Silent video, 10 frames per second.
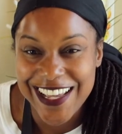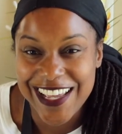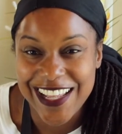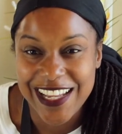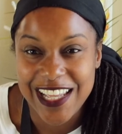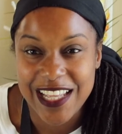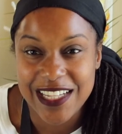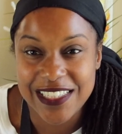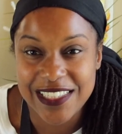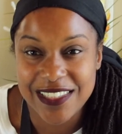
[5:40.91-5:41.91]
and
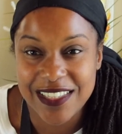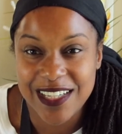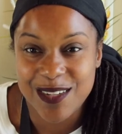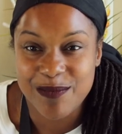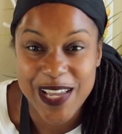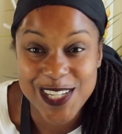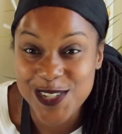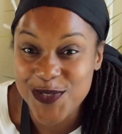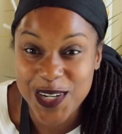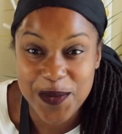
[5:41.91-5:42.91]
it makes
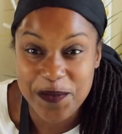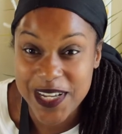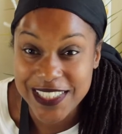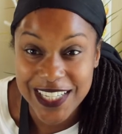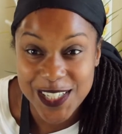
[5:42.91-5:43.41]
you want to bust